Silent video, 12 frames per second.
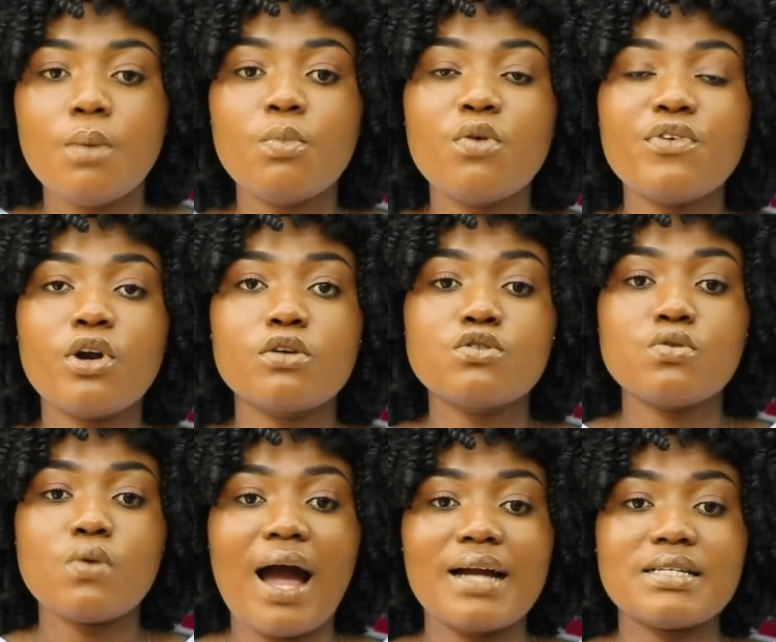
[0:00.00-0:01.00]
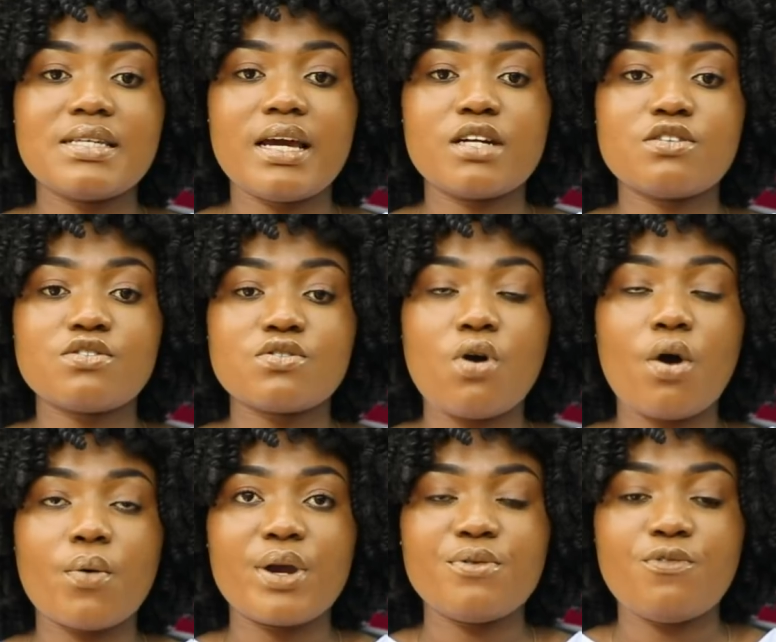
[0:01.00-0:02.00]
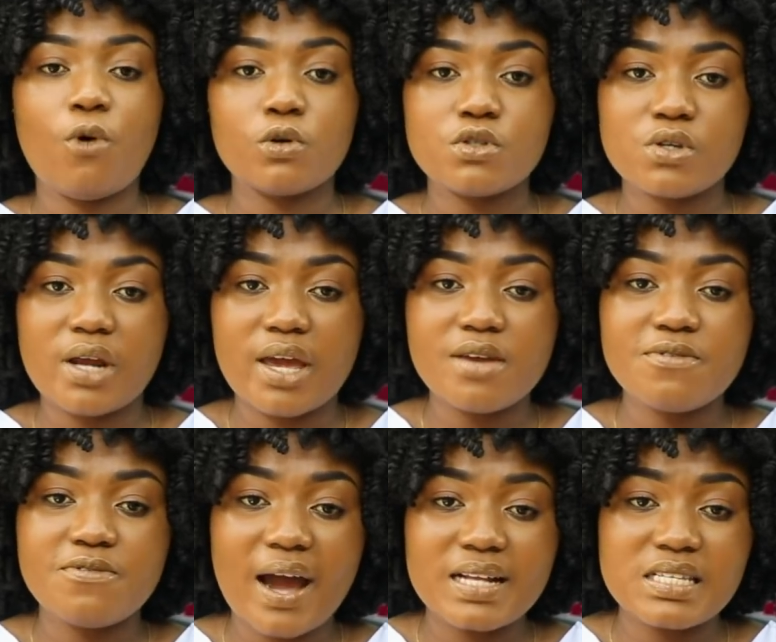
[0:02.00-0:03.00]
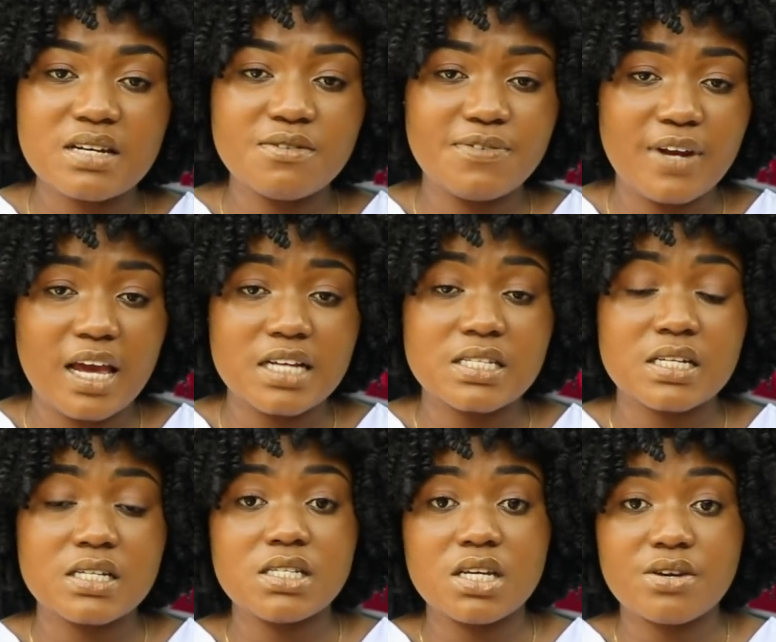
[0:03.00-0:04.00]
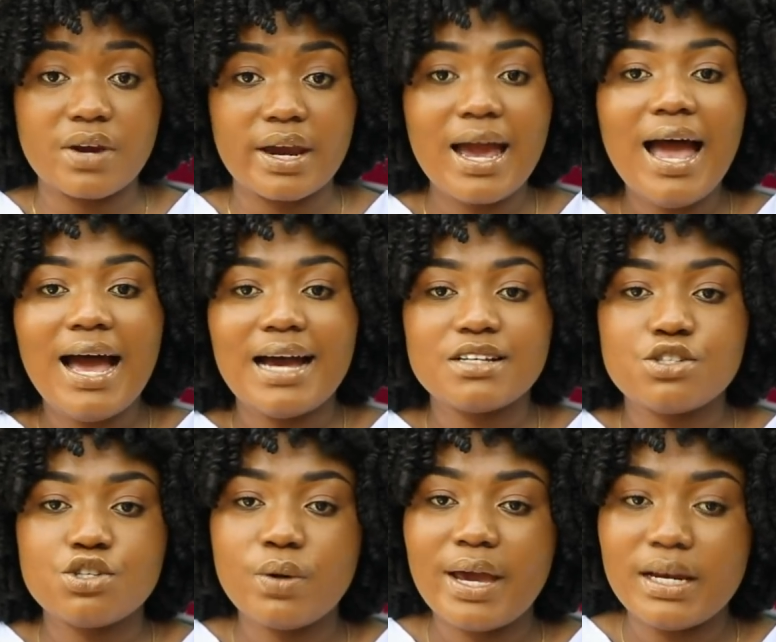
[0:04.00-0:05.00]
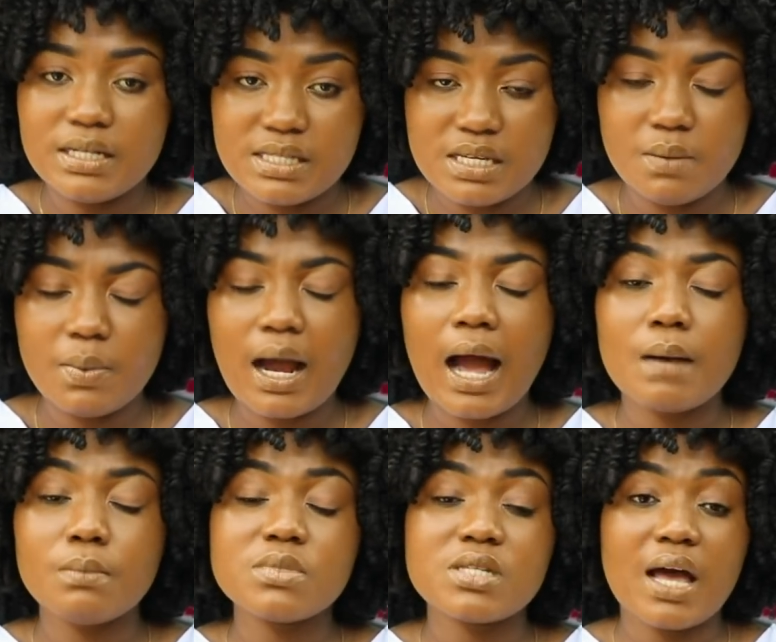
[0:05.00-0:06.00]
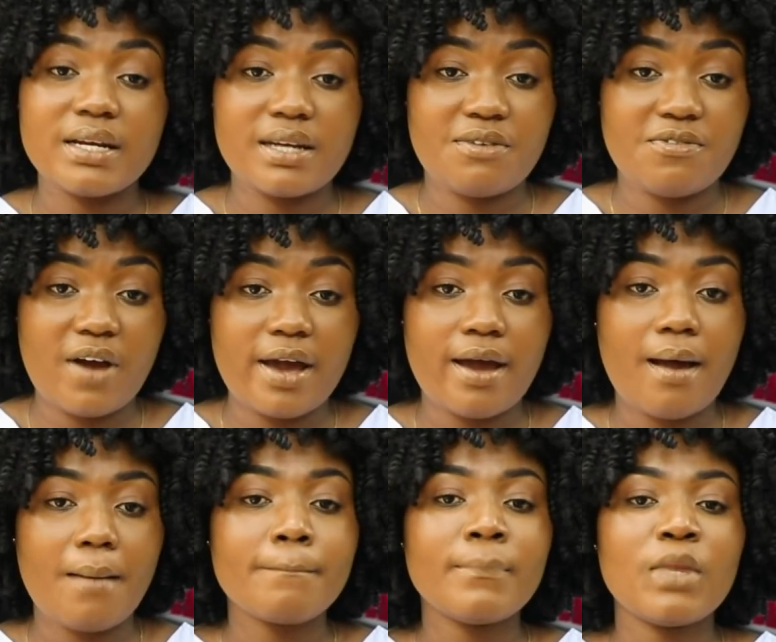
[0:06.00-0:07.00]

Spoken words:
Moving on to our third story for today, fighting flares in Tigray as UN team comes under fire.